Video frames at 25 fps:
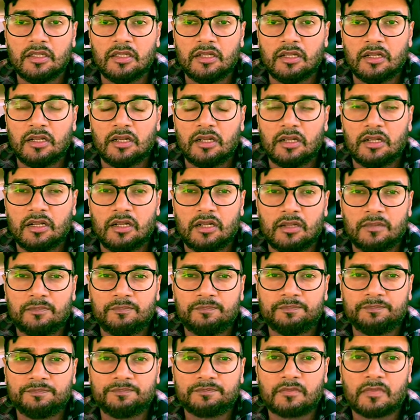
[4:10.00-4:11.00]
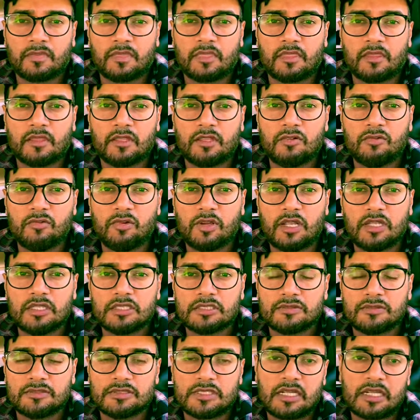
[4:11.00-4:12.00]
What
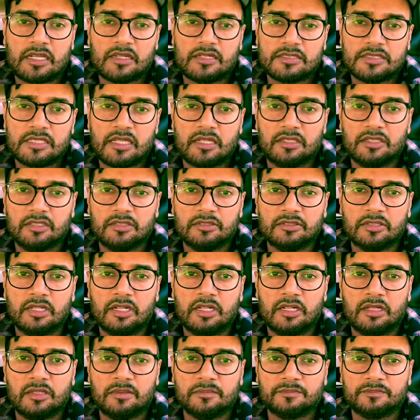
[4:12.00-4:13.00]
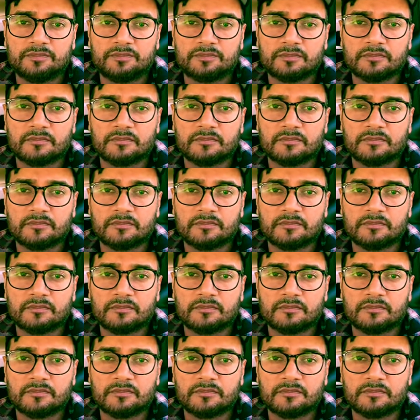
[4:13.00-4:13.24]
else was I going to tell you?